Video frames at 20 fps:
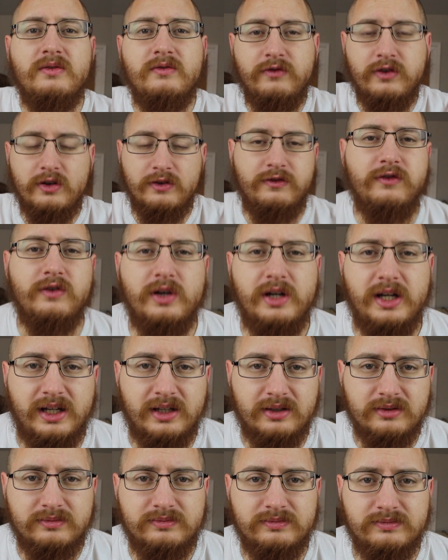for
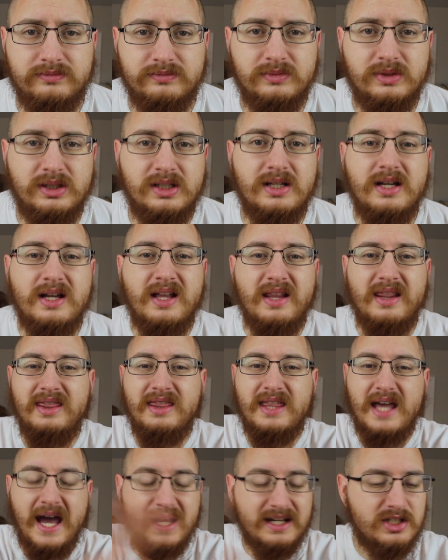free.
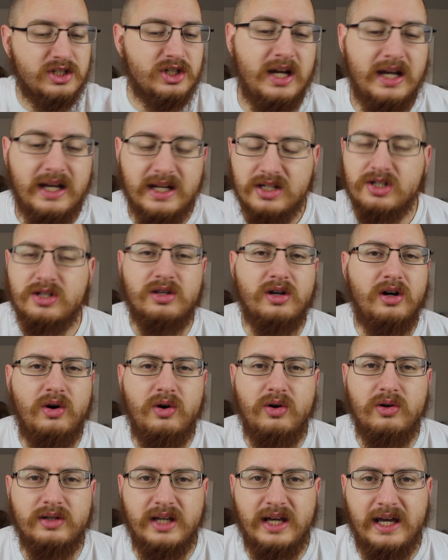That changed the
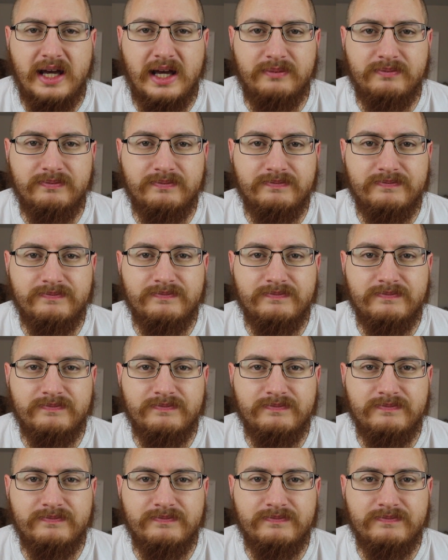whole game.